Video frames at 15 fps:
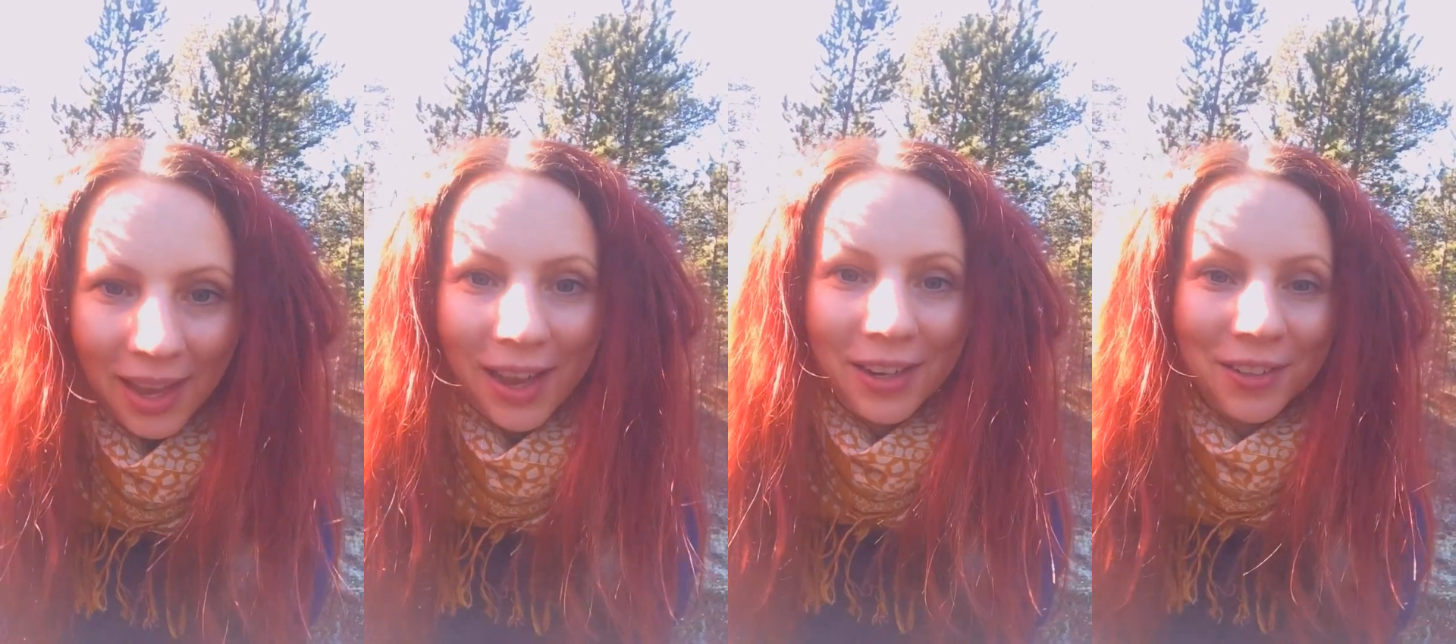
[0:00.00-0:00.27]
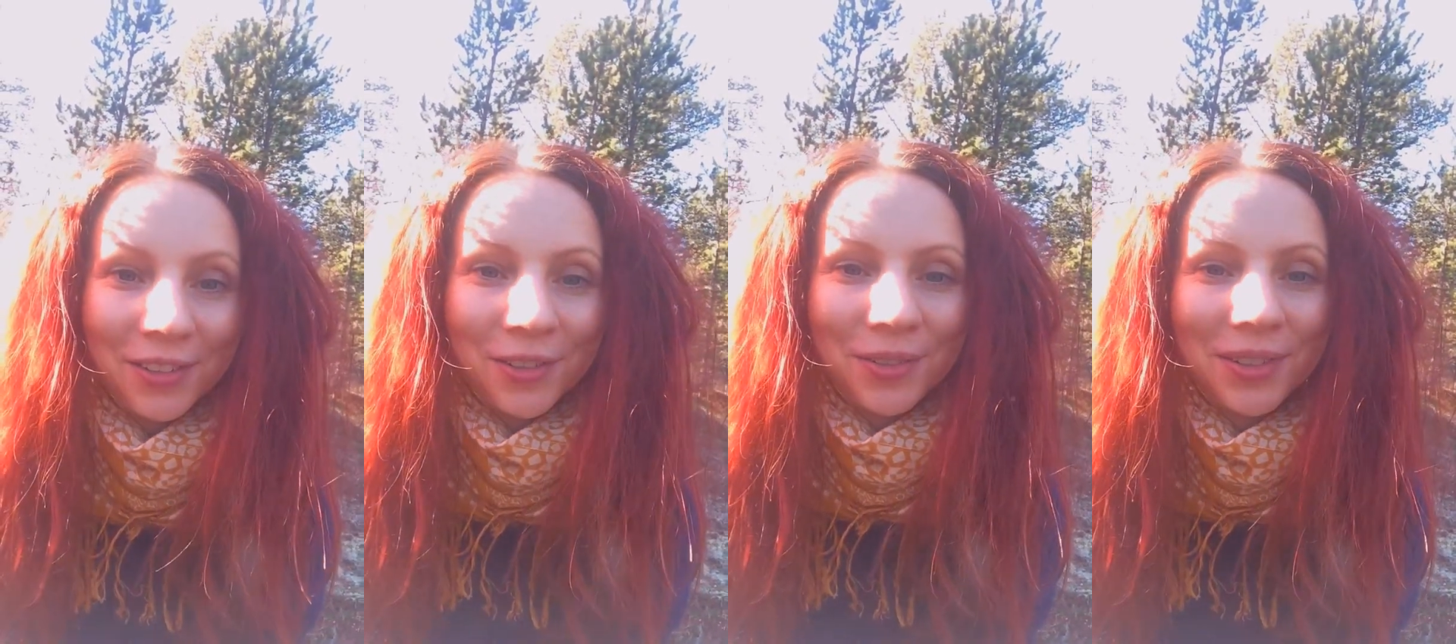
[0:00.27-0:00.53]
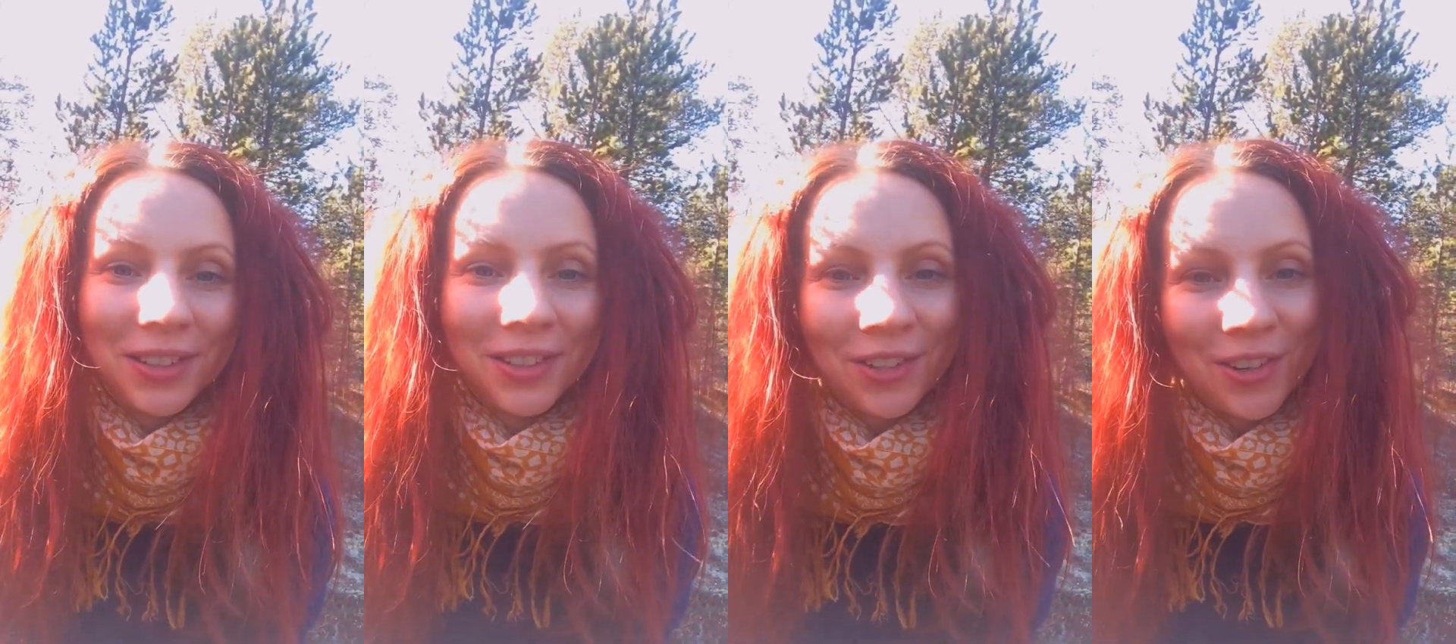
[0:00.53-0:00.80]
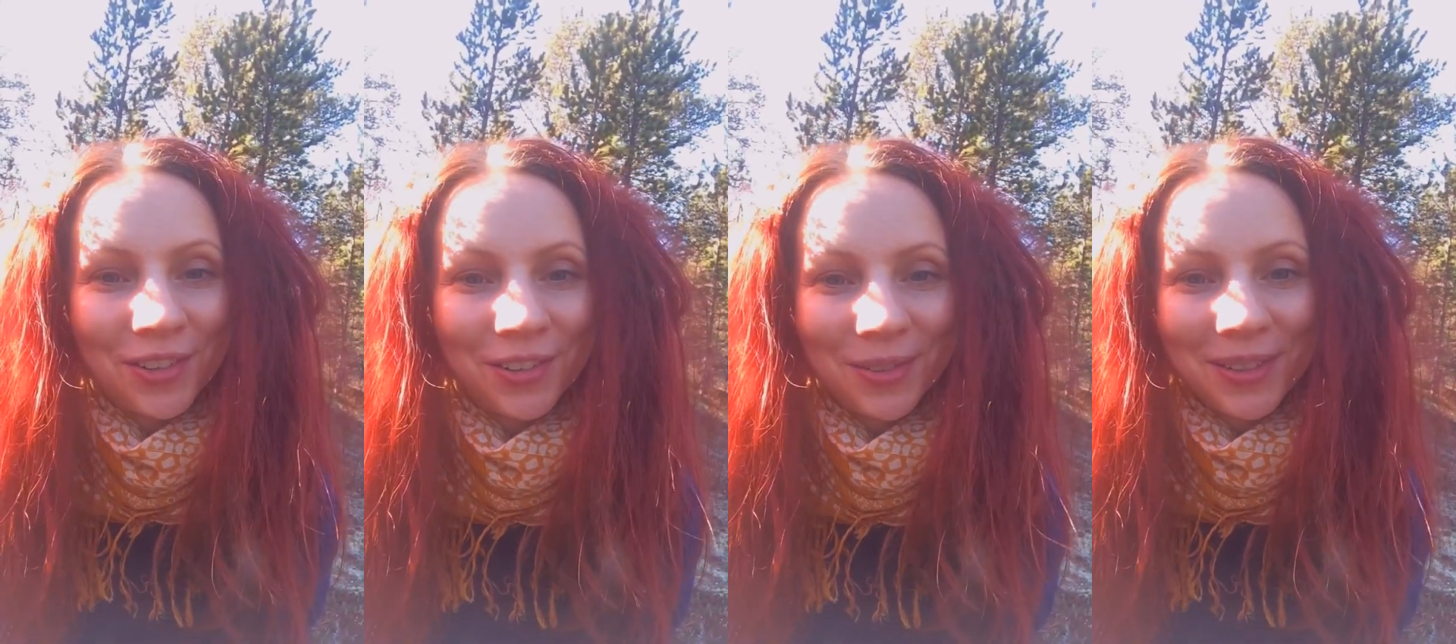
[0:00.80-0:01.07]
I don't know, it's
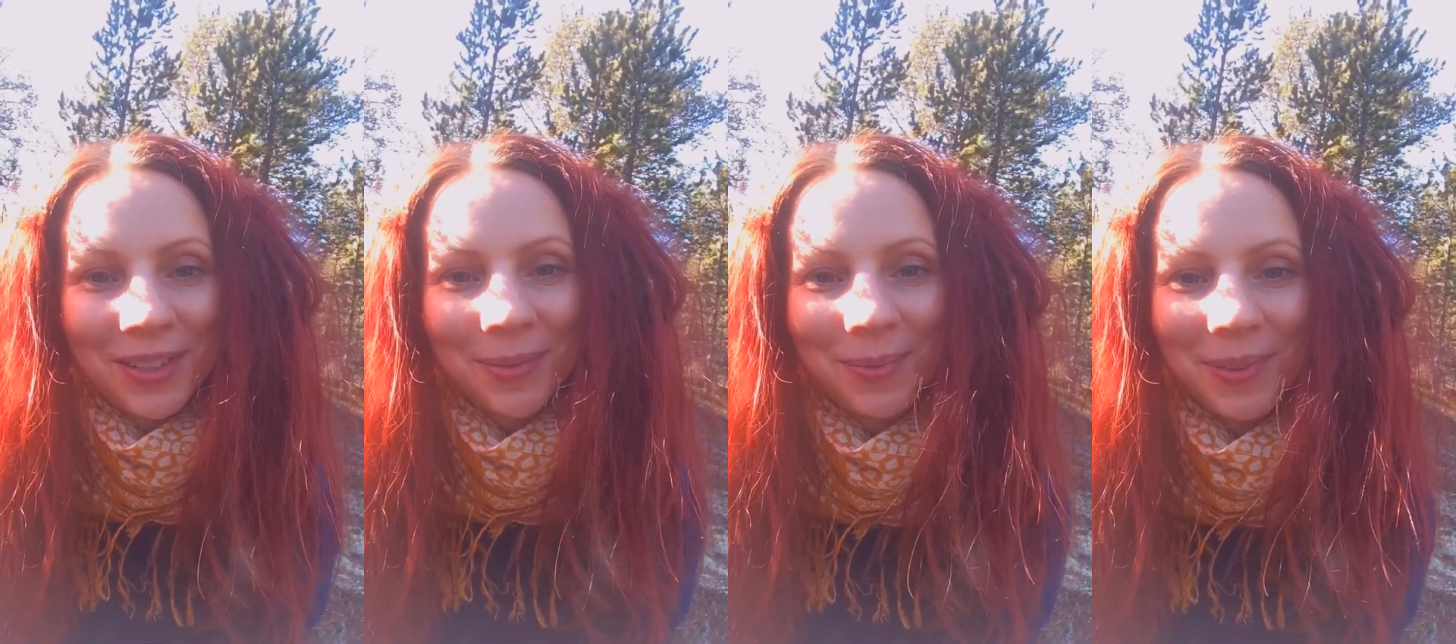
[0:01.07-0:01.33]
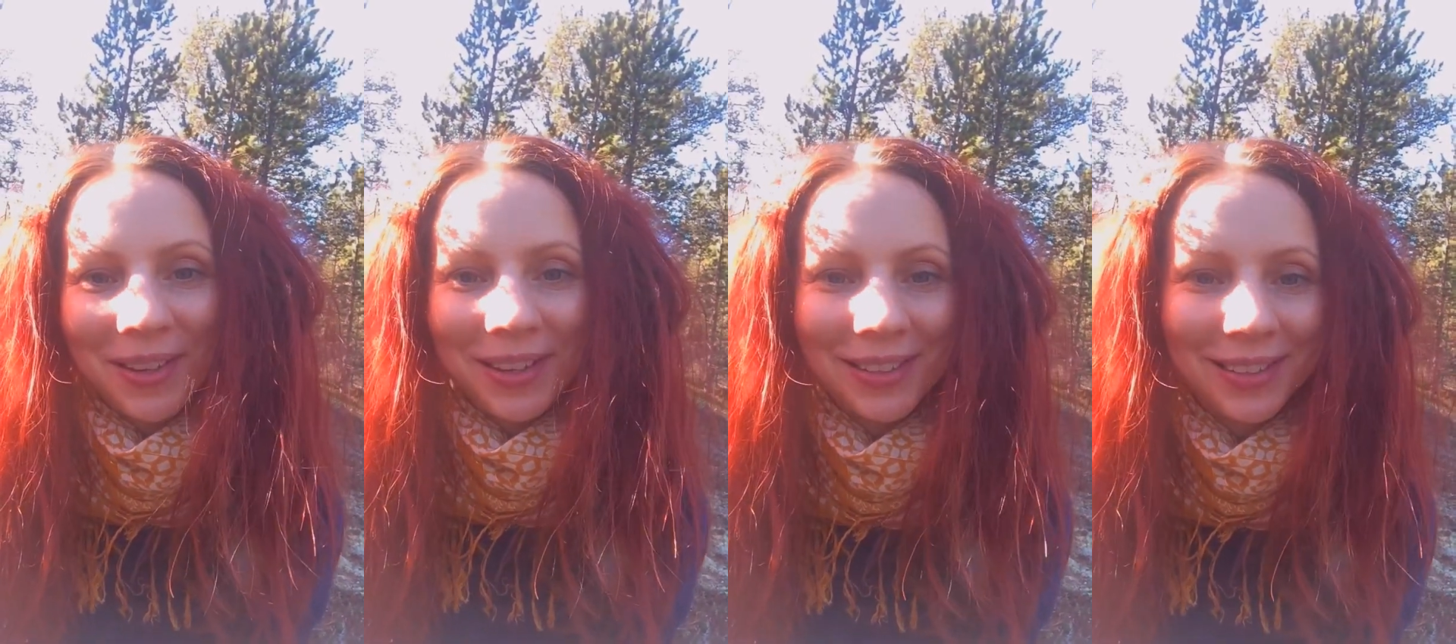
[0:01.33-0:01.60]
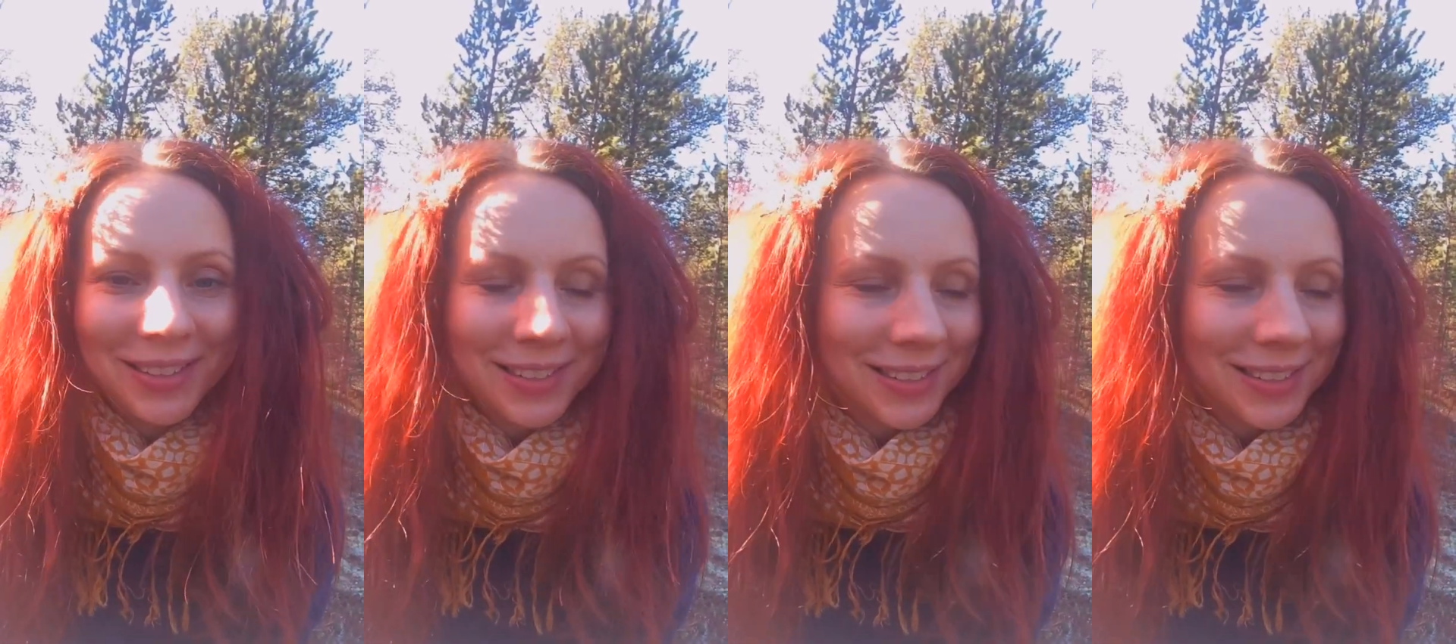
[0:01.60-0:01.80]
hard to explain